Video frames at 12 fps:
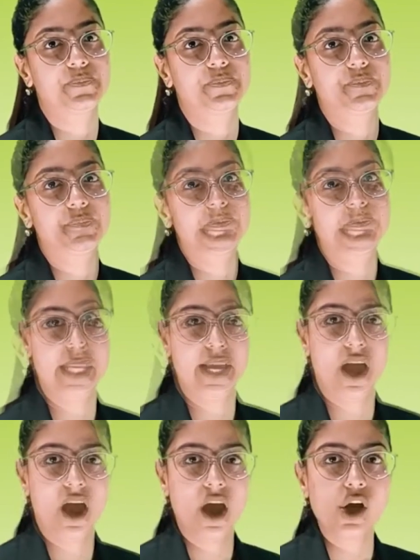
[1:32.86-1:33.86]
In
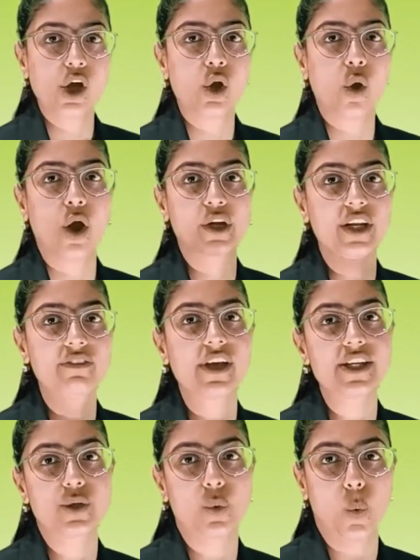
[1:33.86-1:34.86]
India, cotton
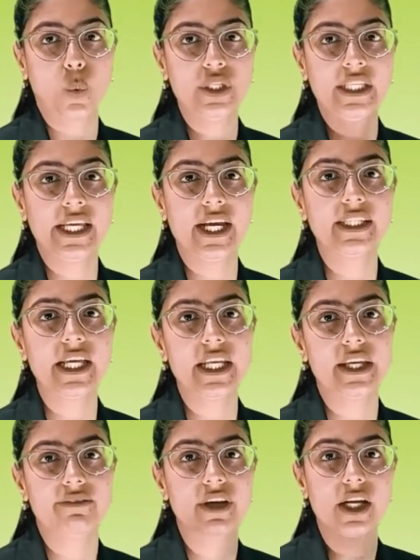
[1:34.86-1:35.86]
was grown near the
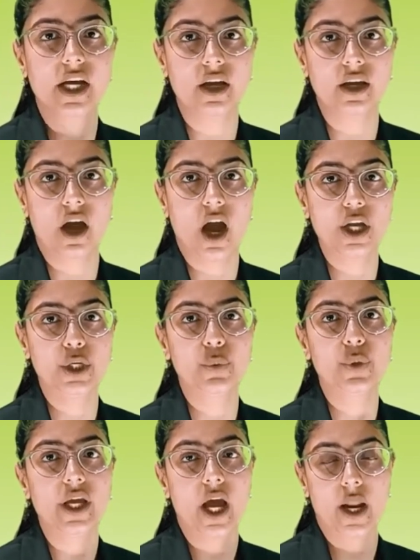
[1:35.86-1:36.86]
river Ganga
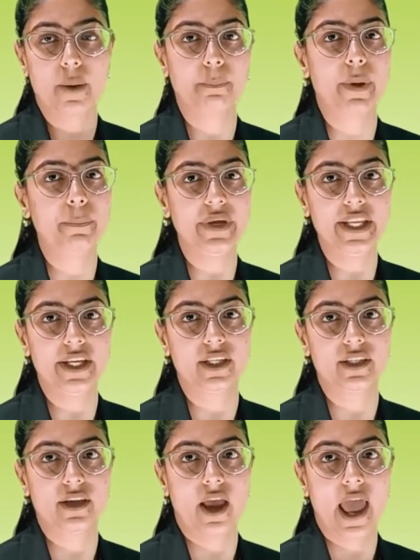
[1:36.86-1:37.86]
during Harappa
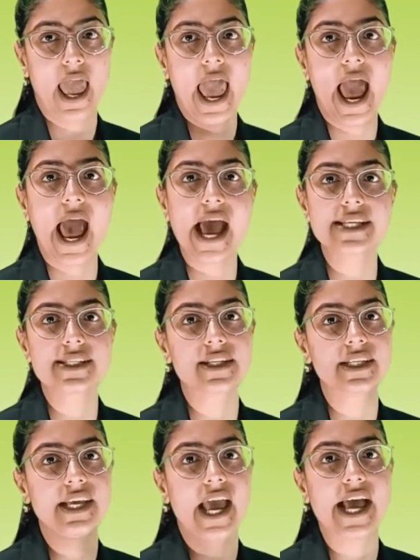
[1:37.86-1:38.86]
period. As
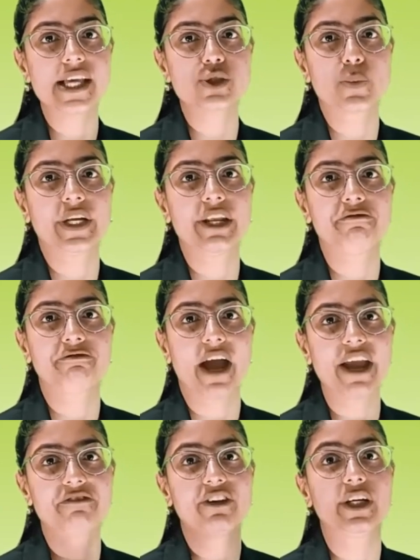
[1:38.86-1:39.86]
early as
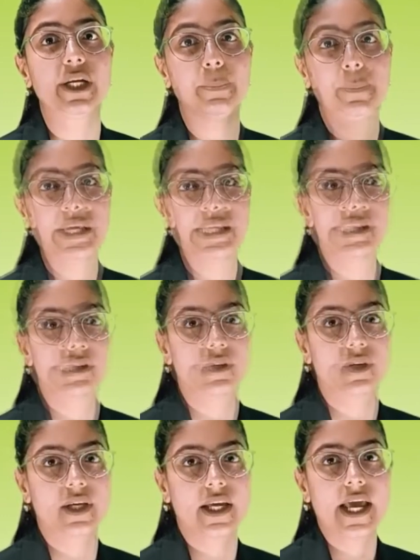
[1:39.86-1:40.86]
2500
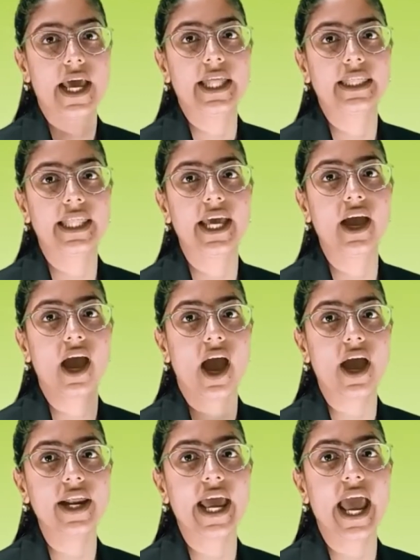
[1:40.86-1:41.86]
BC, there
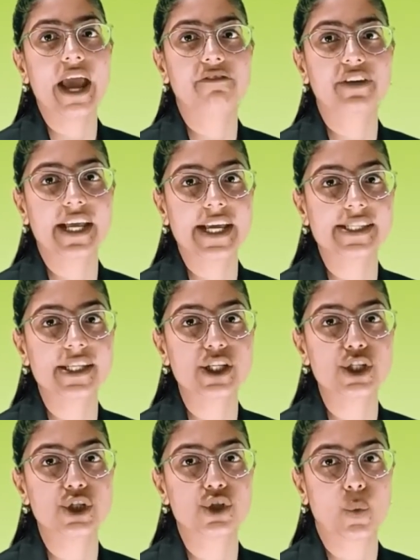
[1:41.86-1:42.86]
are
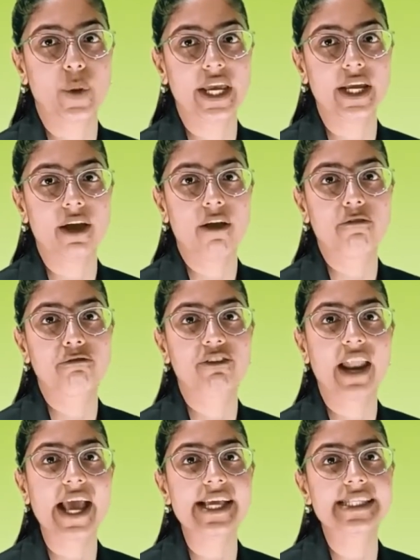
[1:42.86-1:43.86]
evidences showing
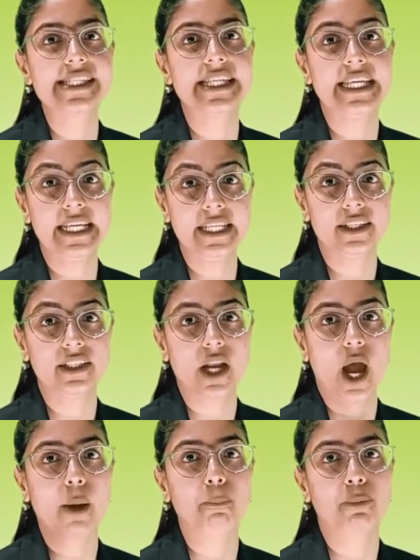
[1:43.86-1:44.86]
flax lichen,
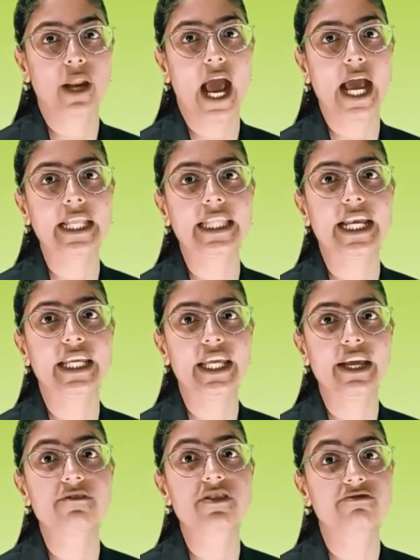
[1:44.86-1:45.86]
a plant that
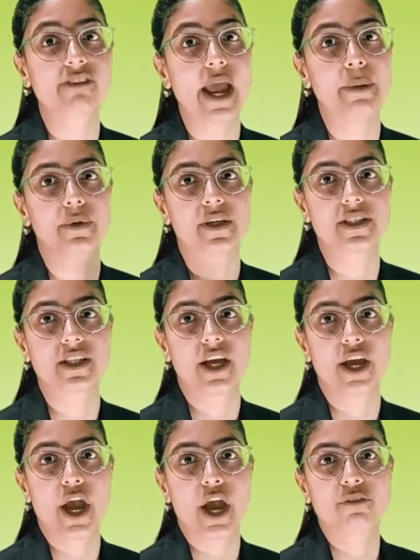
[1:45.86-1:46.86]
gives fibers,
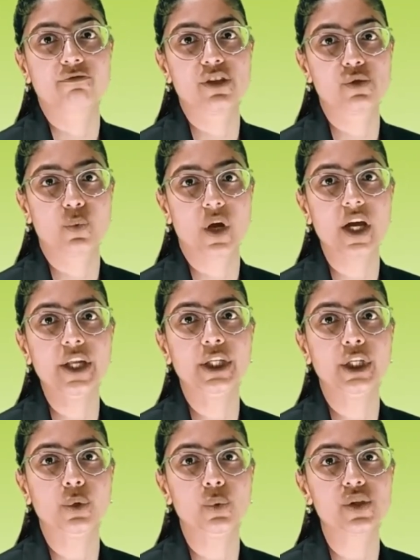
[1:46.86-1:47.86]
which were
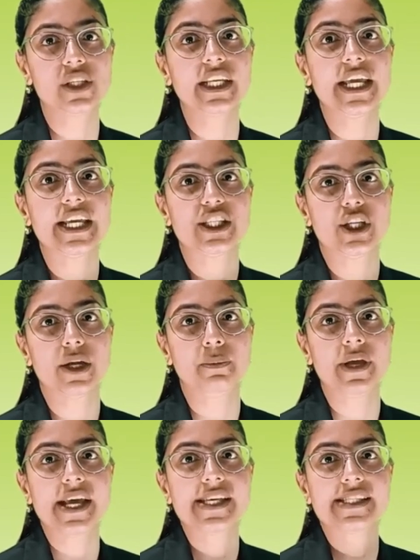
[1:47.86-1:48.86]
used in
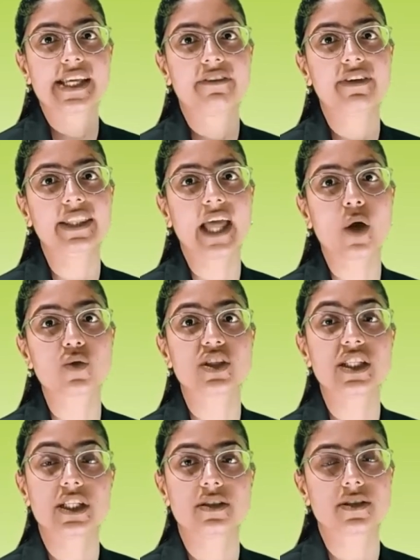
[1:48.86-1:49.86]
Egypt
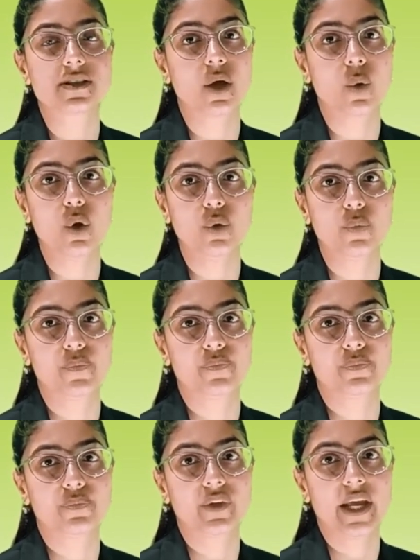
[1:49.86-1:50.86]
7000 years ago.
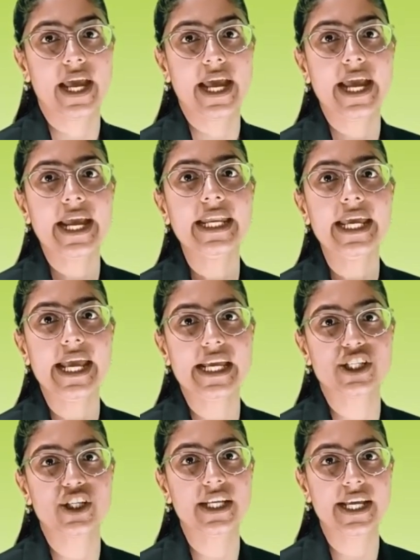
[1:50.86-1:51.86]
In
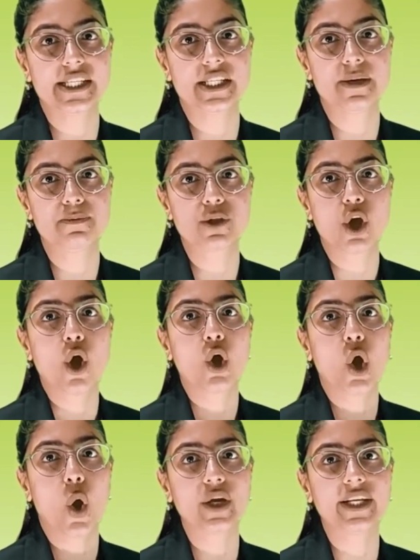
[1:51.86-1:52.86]
ancient Egypt,
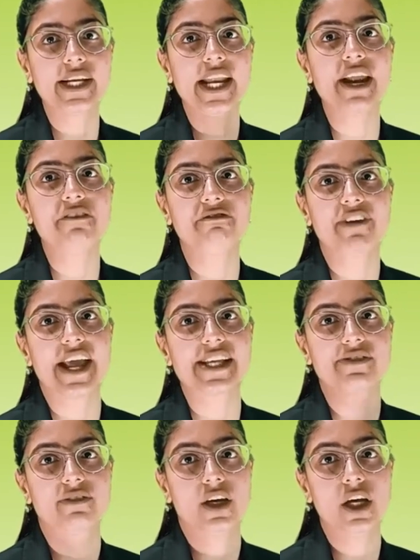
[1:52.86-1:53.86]
cotton and
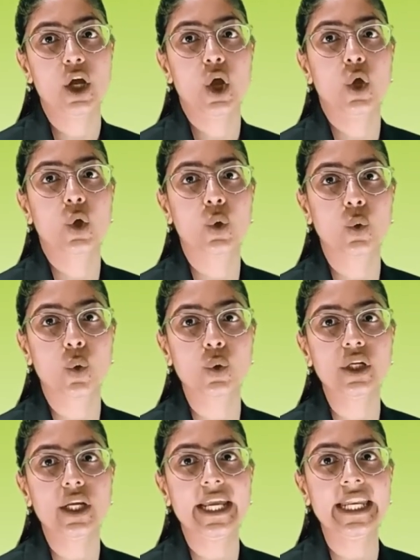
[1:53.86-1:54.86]
flax were
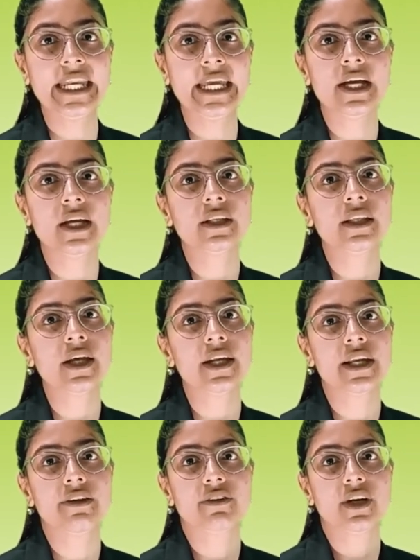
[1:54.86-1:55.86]
grown near the
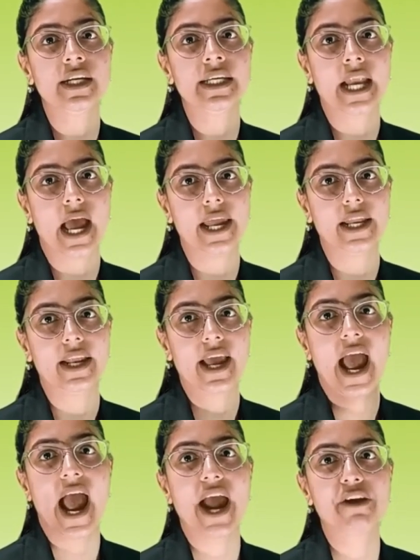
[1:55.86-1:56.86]
river Nile
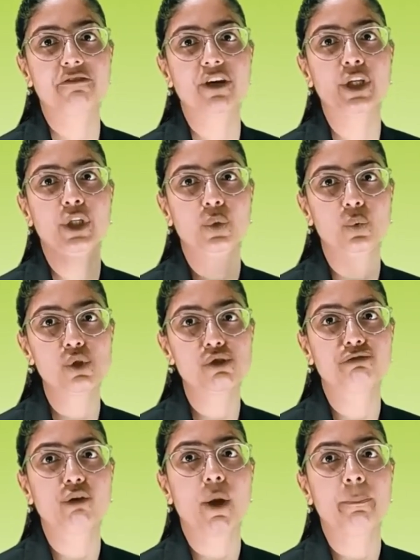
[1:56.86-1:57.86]
and were used
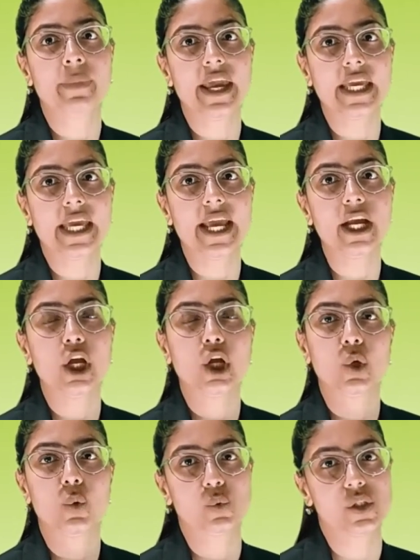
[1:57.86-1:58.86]
for making
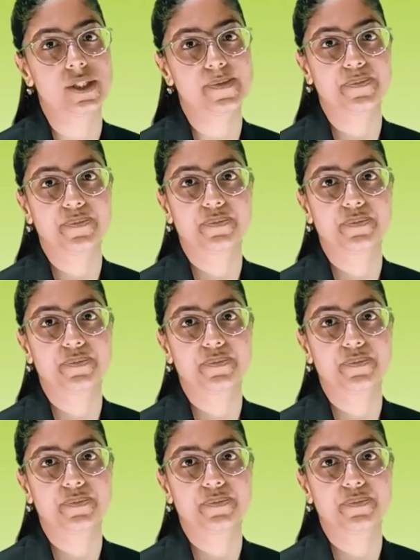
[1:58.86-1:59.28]
clothes.